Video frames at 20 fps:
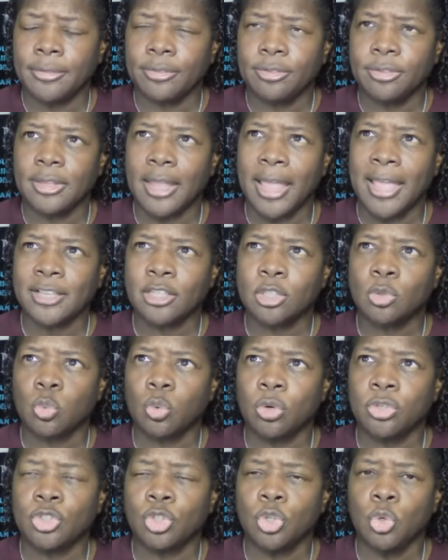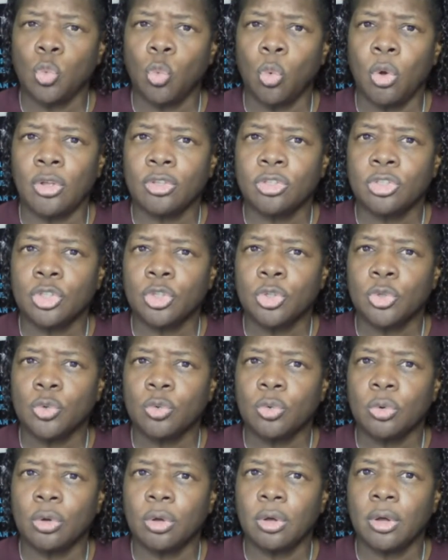that's what you want
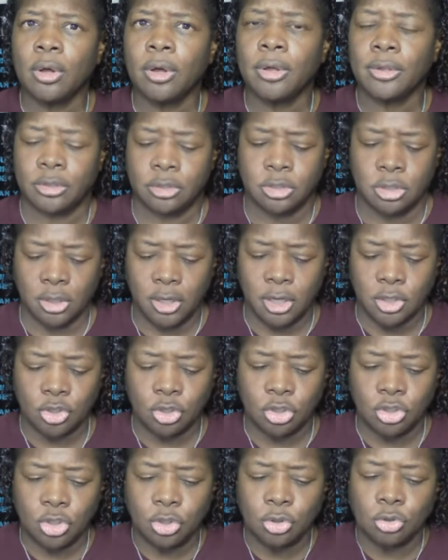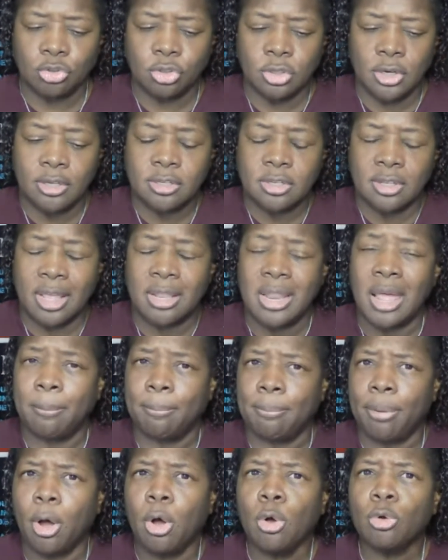to get your children into that. Now,
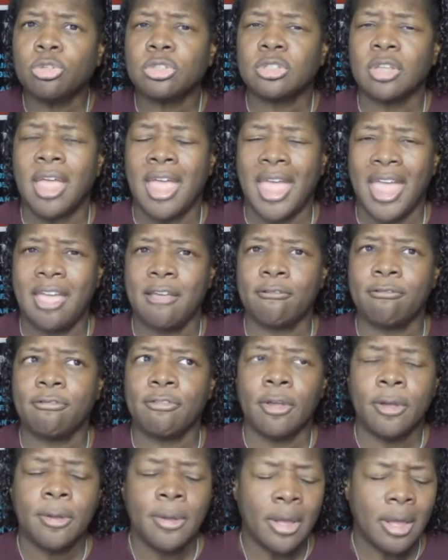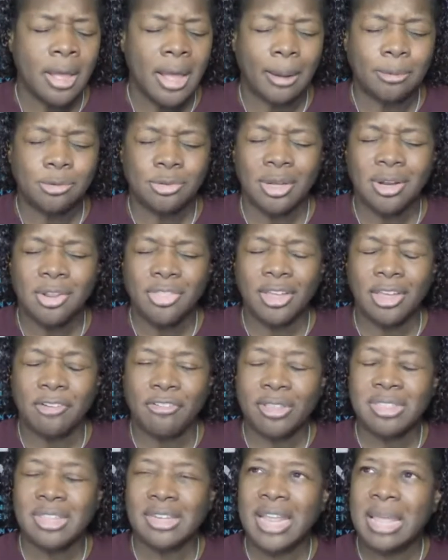posts have, I'm trying to think of
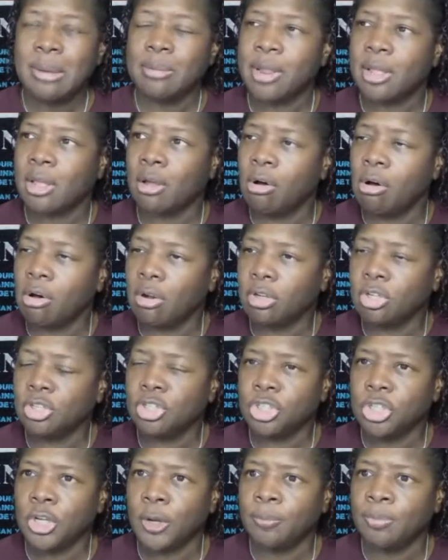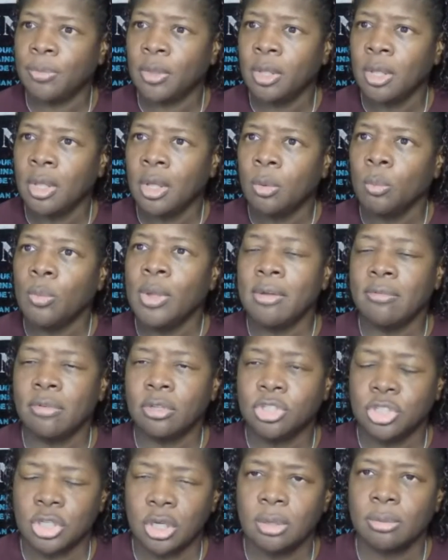what the name they call the gym. We have a
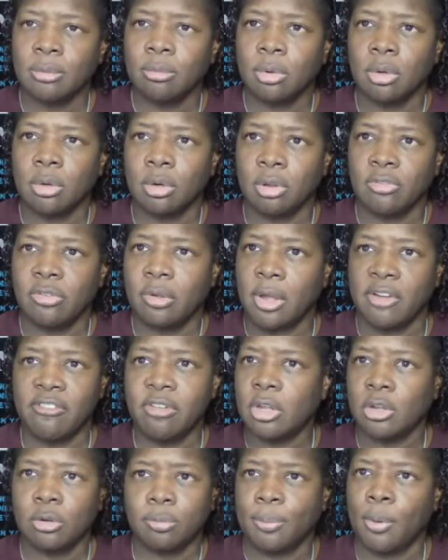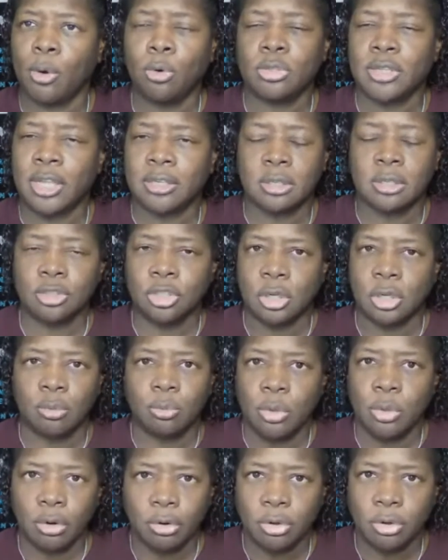gym on every good post has a gym.
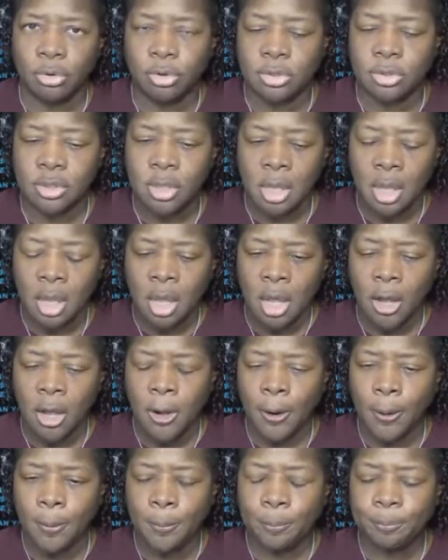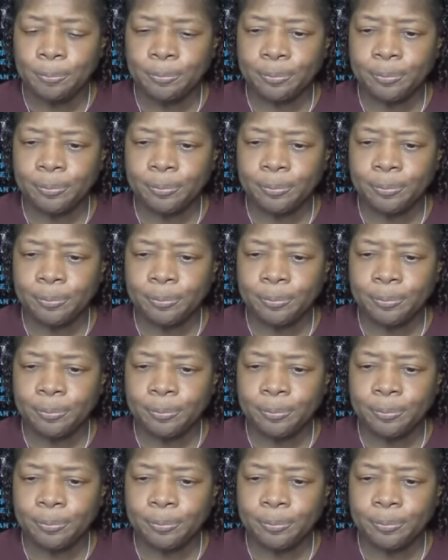We all know this. And